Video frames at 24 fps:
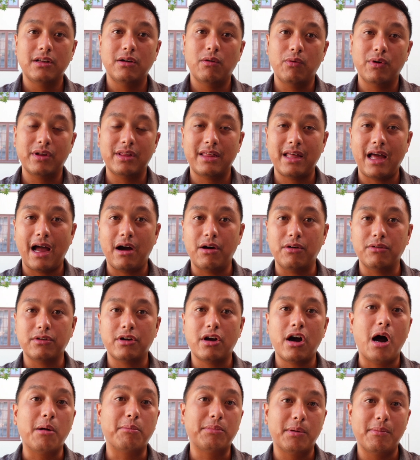without
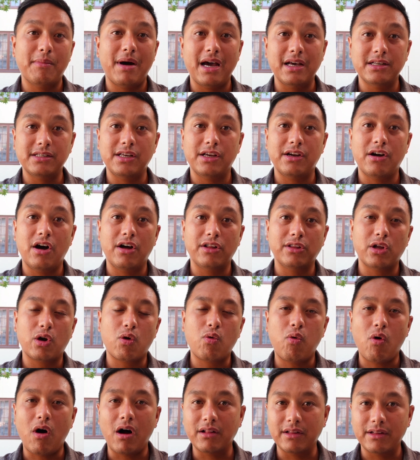compromising on the
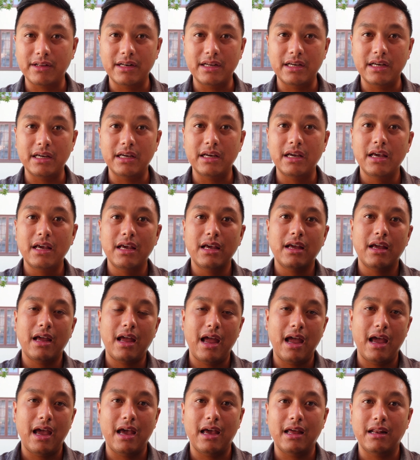quality
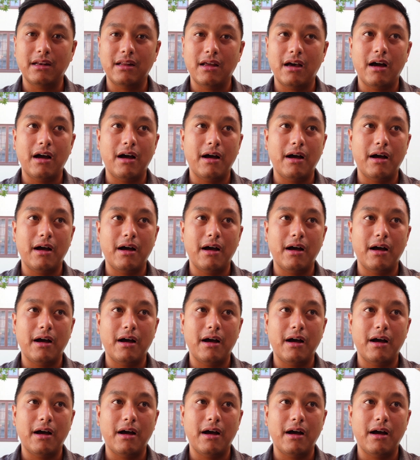and